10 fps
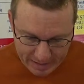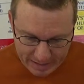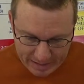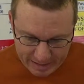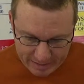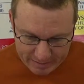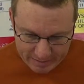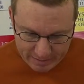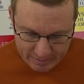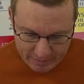And
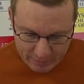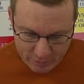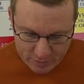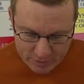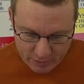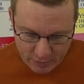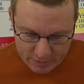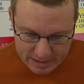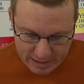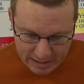uh, in verse
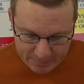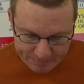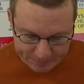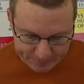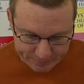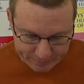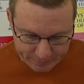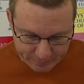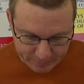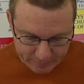13,
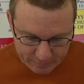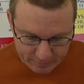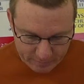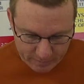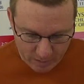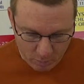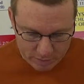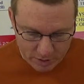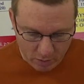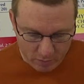
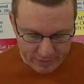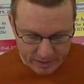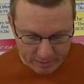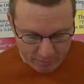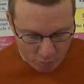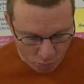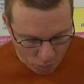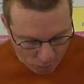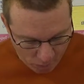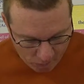we're told there,
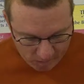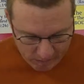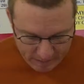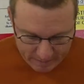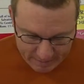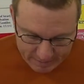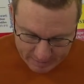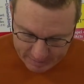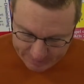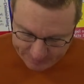
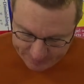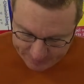um,